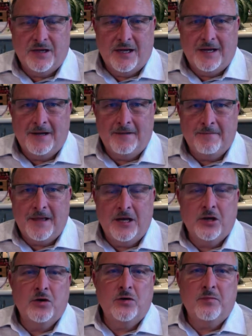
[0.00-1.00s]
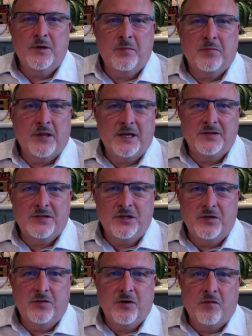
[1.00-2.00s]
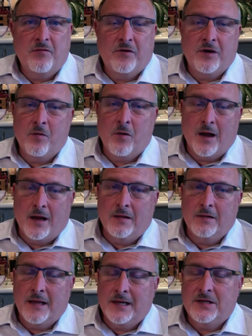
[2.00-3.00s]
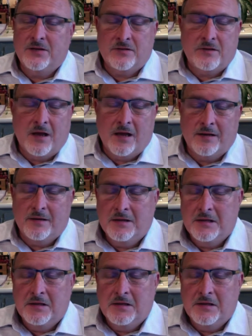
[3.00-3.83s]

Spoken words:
and it could be a place that you know very well, and it's not